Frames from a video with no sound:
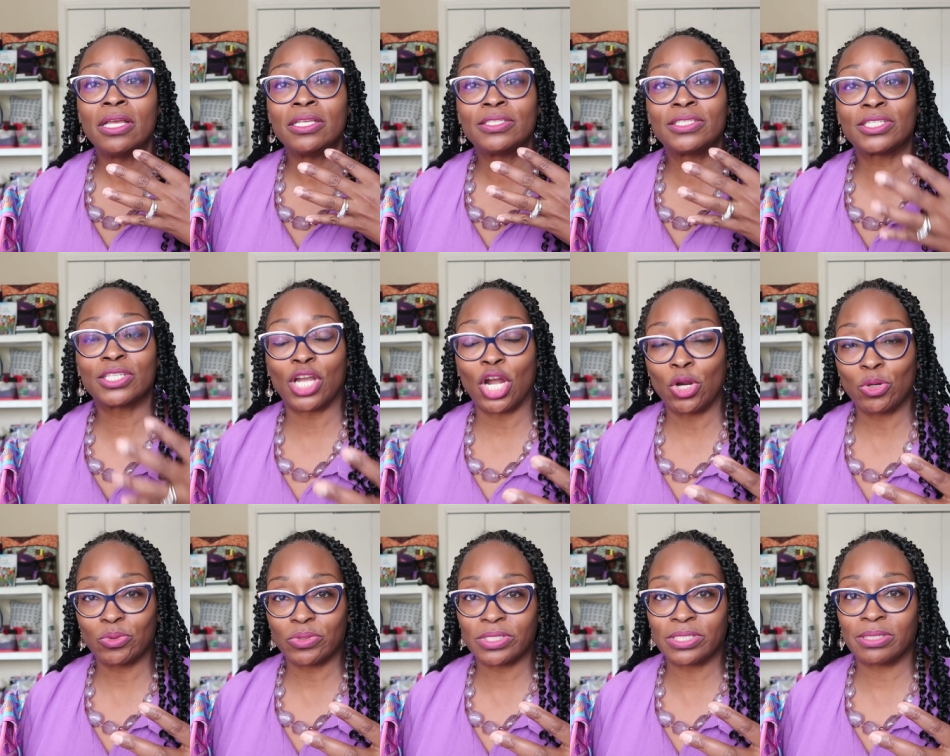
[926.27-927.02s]

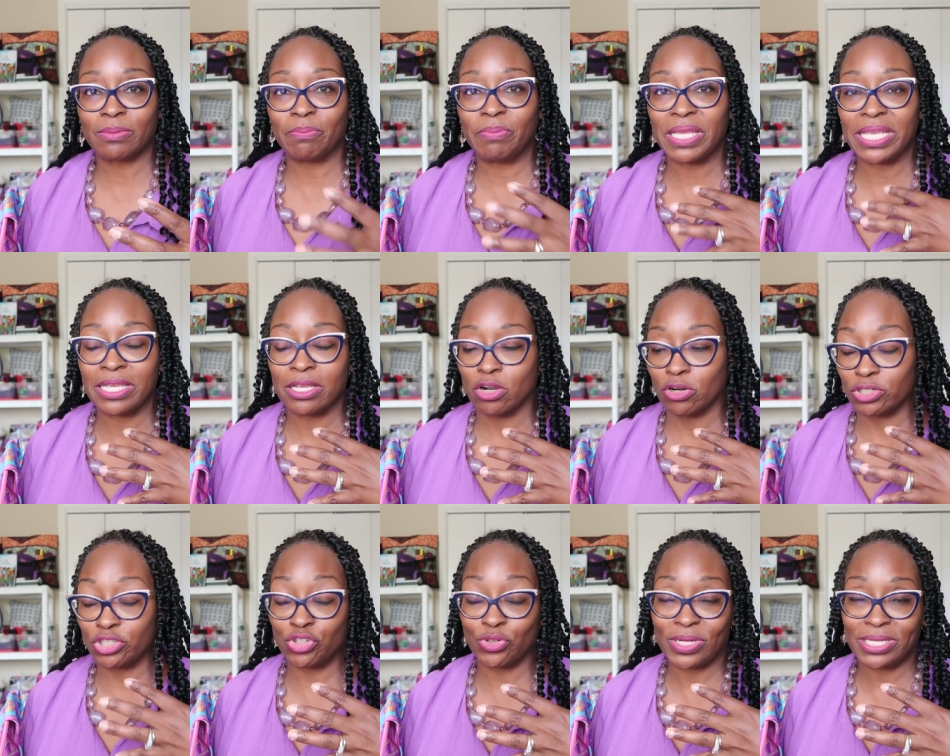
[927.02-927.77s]
skirts being
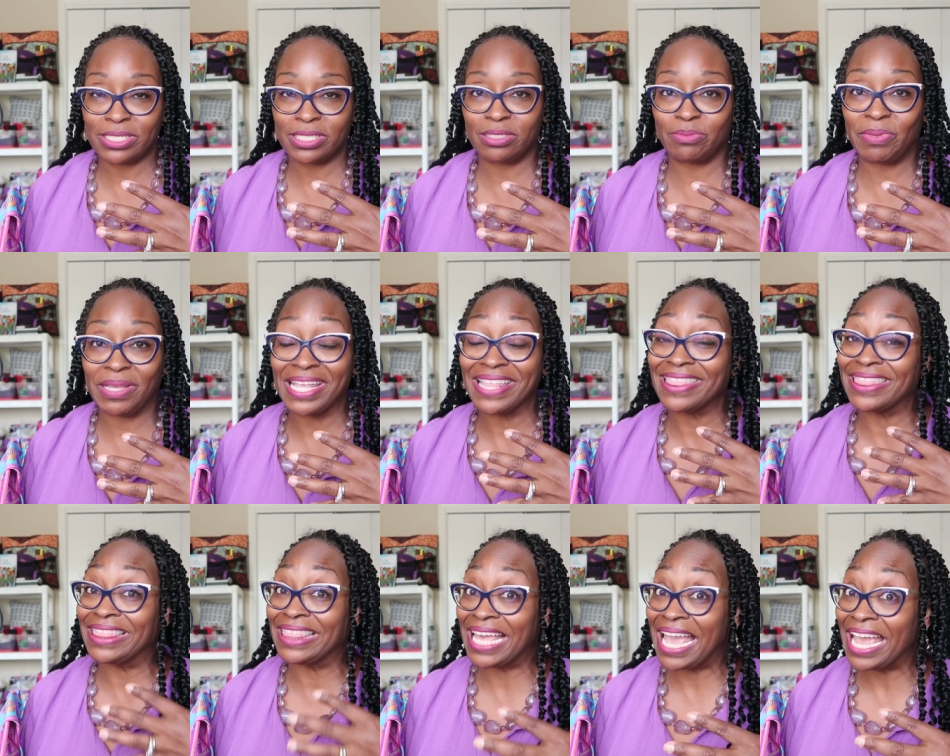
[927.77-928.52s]
or dresses
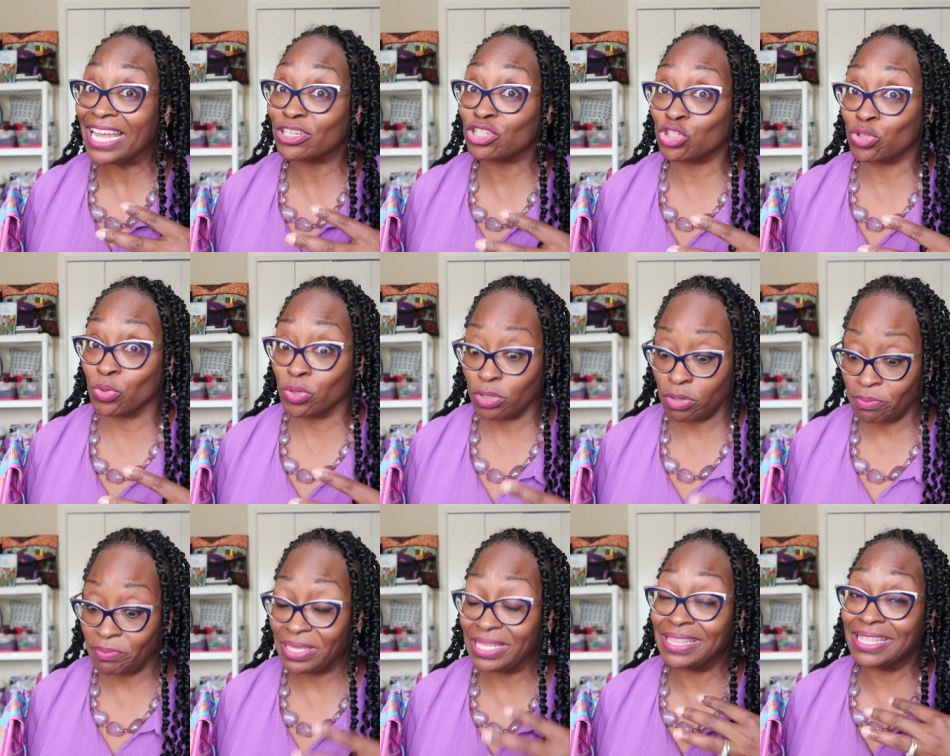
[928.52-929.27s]
being that short
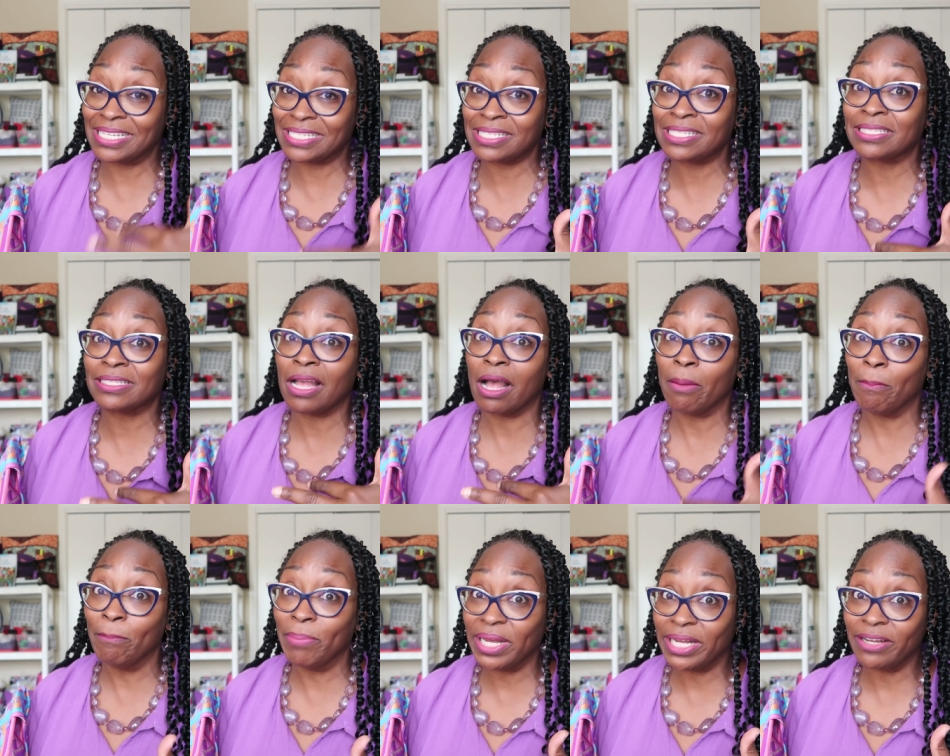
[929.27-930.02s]
on me this is
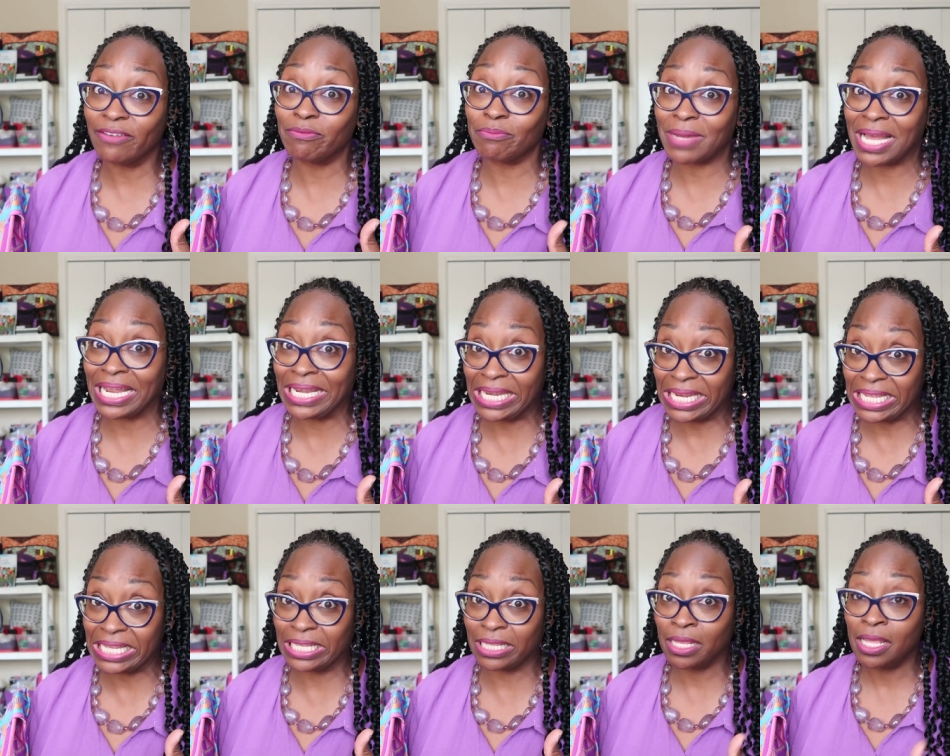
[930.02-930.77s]
above my
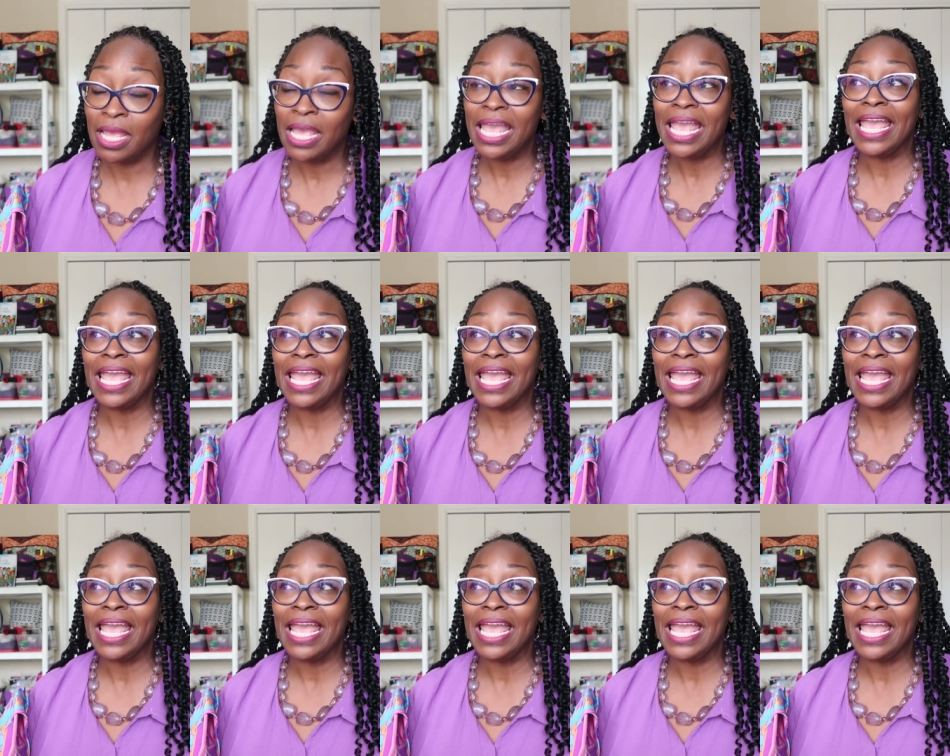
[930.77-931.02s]
knee